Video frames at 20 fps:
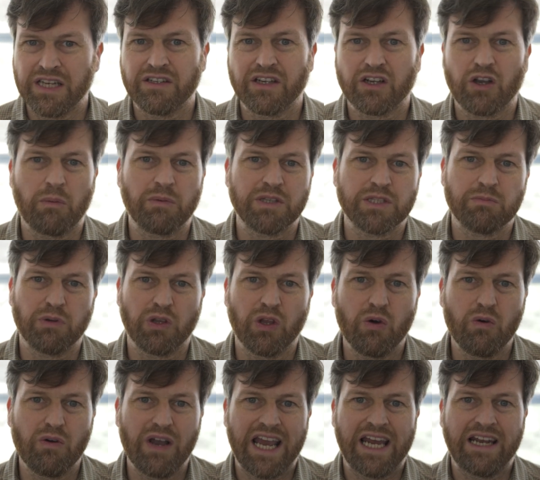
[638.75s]
in the comments
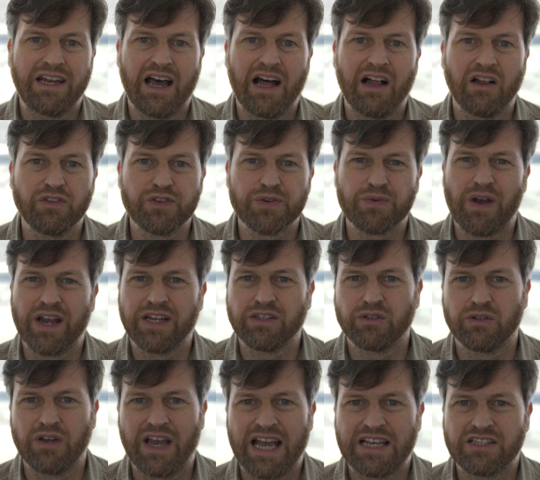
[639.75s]
below and I'll try to